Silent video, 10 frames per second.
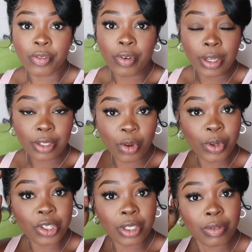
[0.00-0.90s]
Right, so
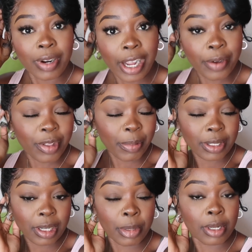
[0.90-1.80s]
we just arrived
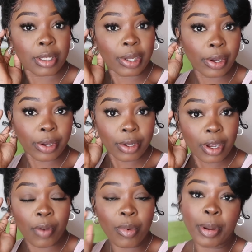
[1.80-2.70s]
about 10 minutes ago
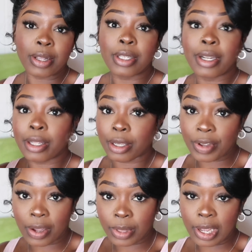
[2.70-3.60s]
and we're about to
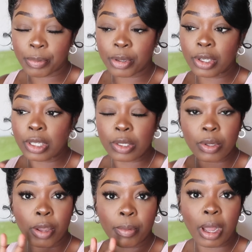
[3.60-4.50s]
leave out now because
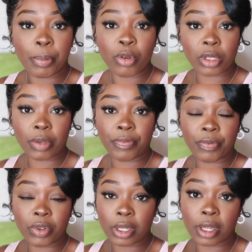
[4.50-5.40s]
I booked
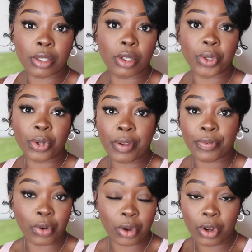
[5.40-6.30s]
something for the kids to do at
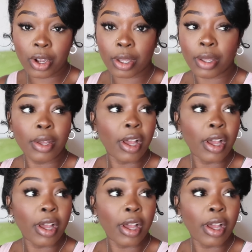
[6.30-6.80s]
4 o'clock